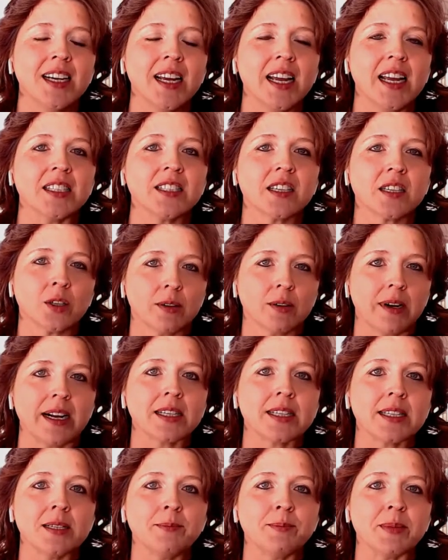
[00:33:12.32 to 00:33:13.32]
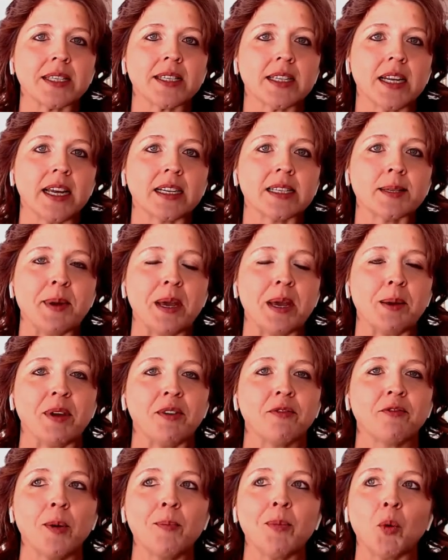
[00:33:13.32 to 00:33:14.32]
and to correct some mistakes maybe
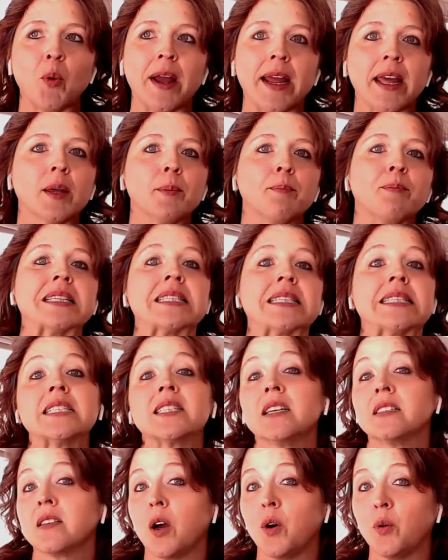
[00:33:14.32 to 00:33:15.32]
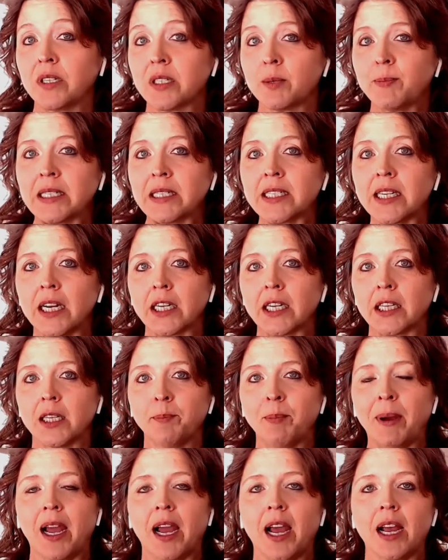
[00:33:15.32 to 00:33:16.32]
from the way that business has always been done in the
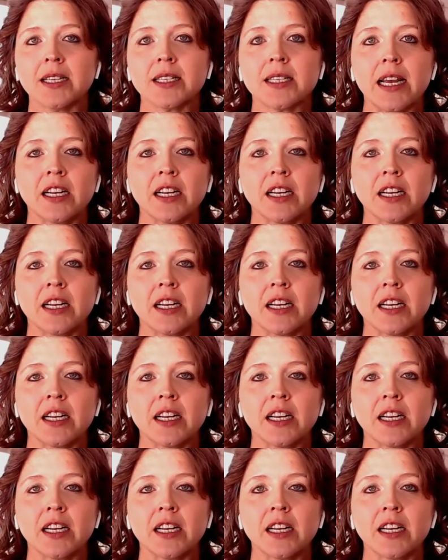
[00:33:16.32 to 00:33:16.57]
past,